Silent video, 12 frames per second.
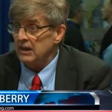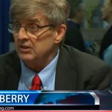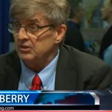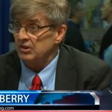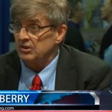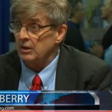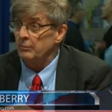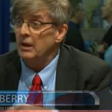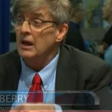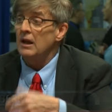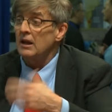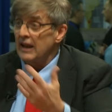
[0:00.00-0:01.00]
system
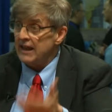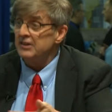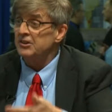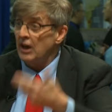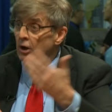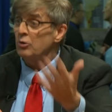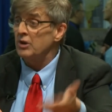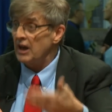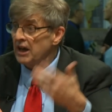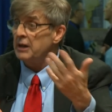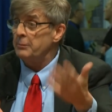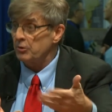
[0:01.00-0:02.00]
lends out
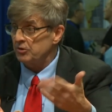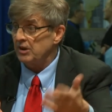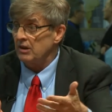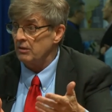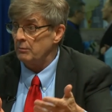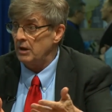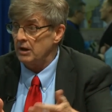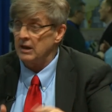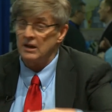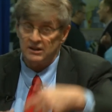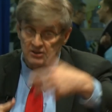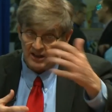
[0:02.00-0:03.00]
90% of the money,
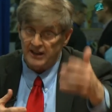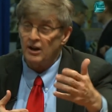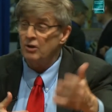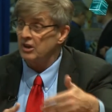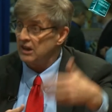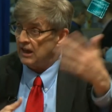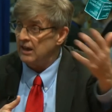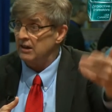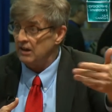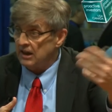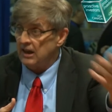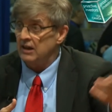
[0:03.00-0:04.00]
and it's lent out again
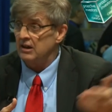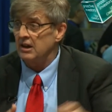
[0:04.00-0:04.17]
and again and